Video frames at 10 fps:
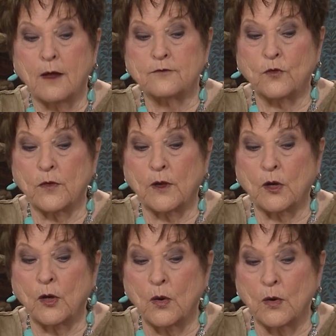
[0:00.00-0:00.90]
For the
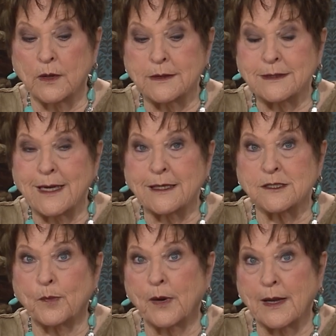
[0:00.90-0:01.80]
Lord
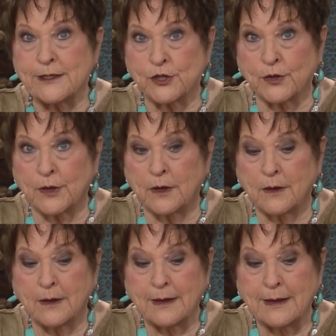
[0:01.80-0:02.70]
takes pleasure
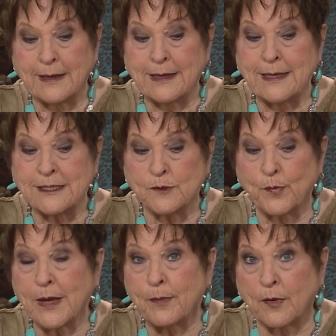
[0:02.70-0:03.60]
in His
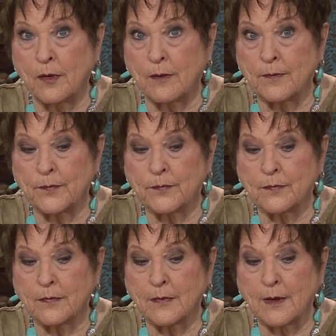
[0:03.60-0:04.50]
people.
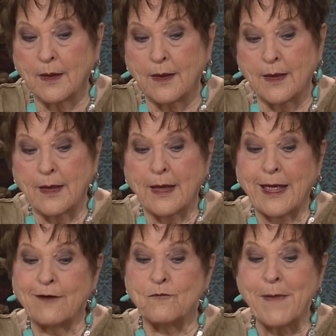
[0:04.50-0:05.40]

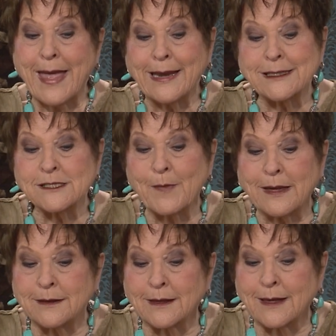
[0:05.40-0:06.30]
If man is
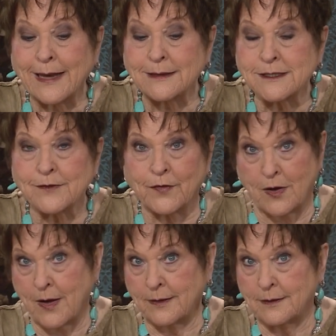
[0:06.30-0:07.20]
made in the likeness of
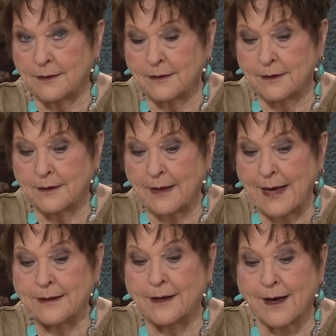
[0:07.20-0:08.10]
God,
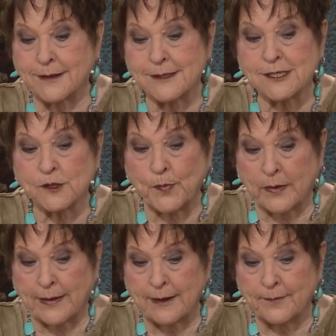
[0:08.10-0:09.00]
and God is a
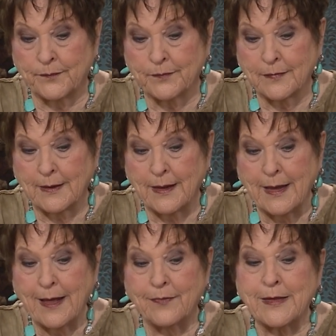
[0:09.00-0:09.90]
spirit,
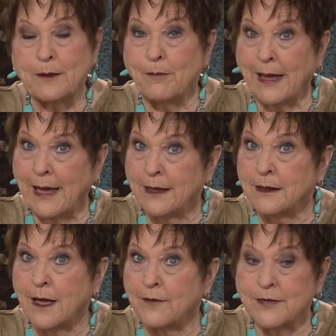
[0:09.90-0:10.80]
then
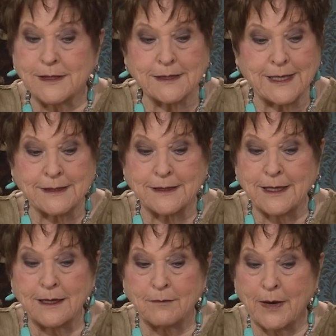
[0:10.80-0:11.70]
man of a
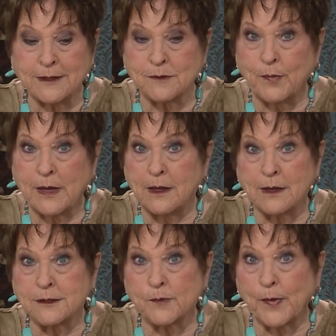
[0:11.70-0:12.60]
necessity must be
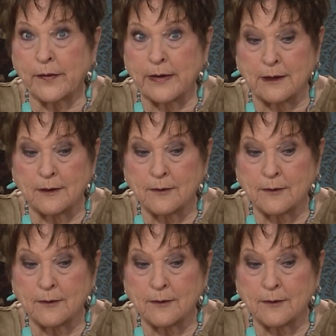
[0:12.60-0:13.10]
a spirit.